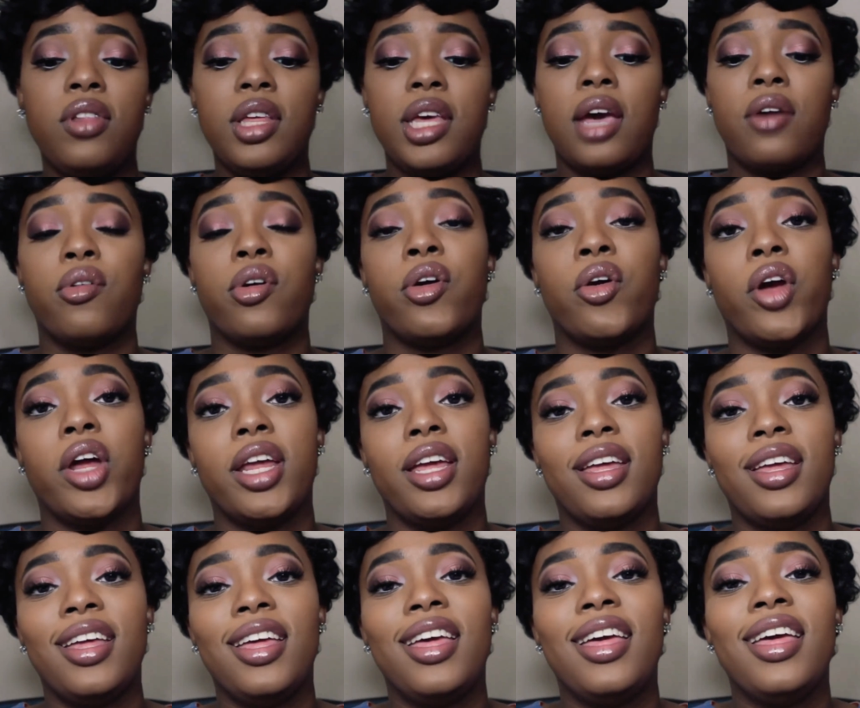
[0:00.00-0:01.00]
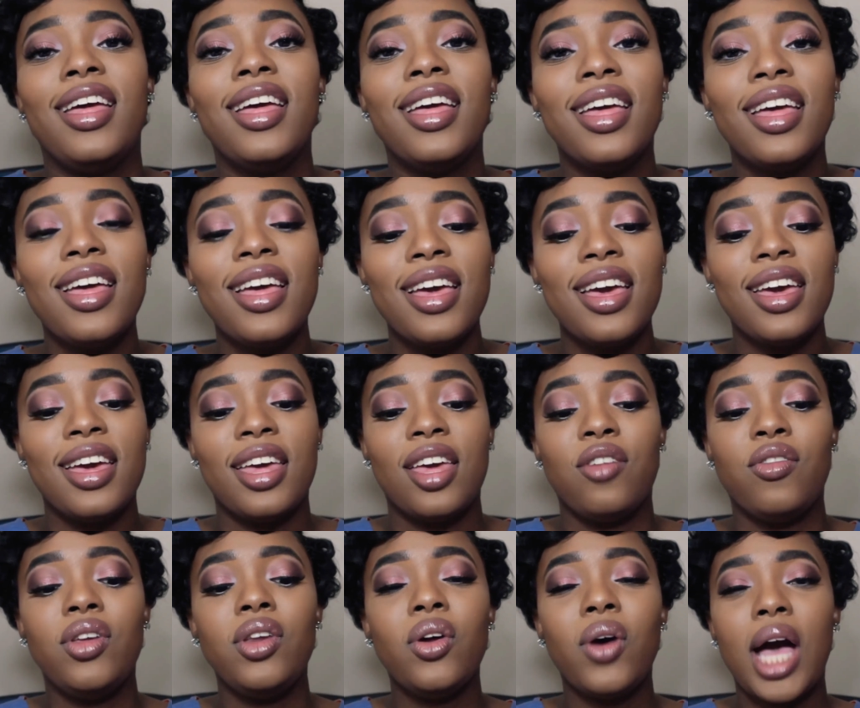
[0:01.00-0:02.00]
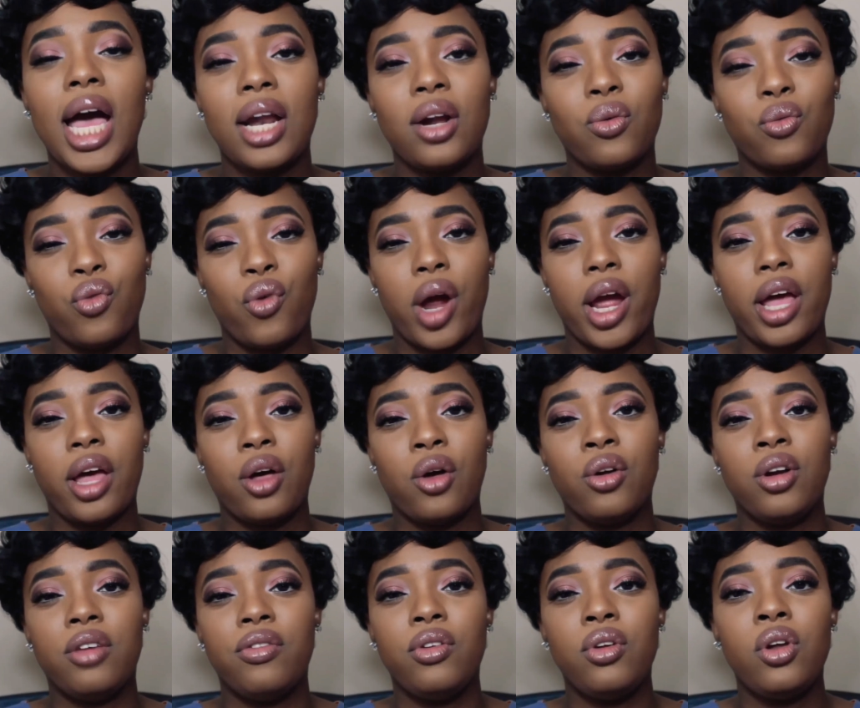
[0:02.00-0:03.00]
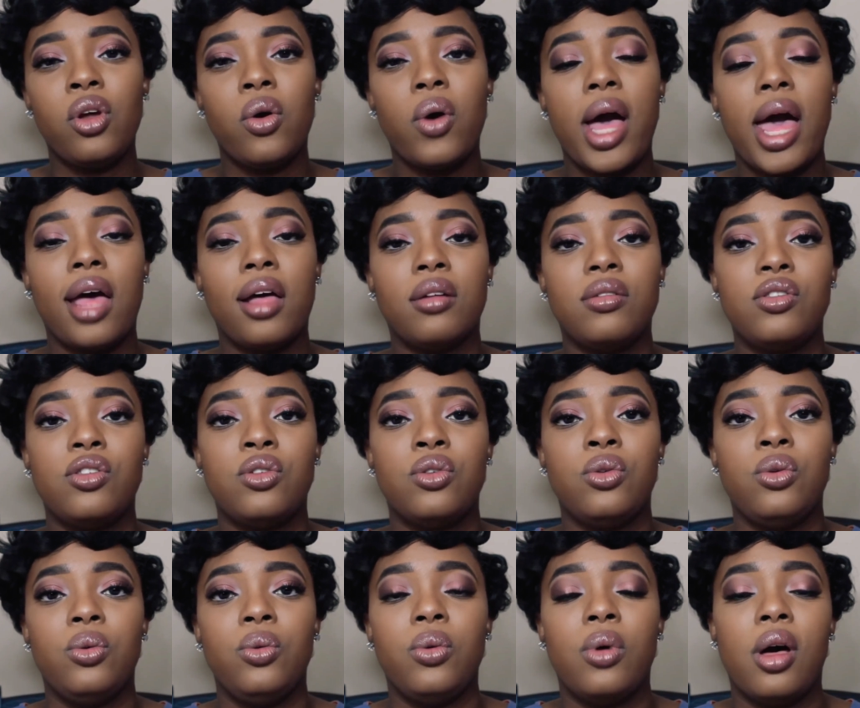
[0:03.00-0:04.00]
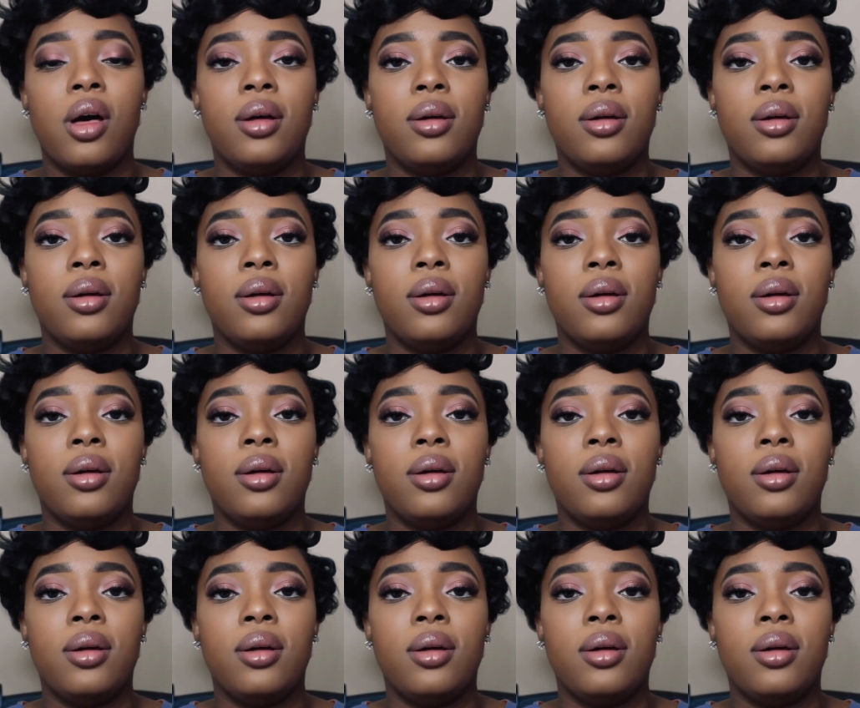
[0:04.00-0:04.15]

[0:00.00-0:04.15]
I regret it. If you know how to round, if you know how to